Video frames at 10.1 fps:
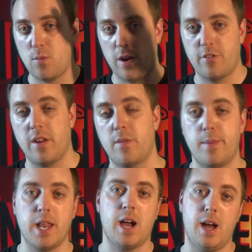for watching,
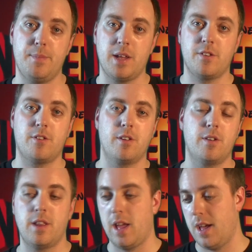everybody. I'm Lazy
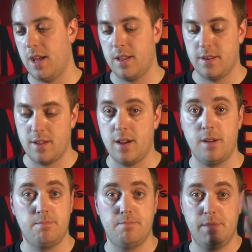Dude, and
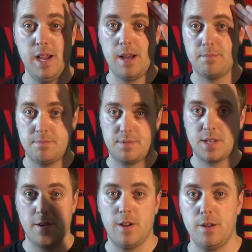
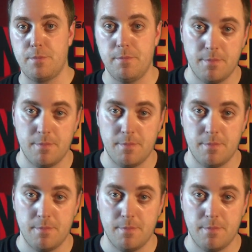see you around.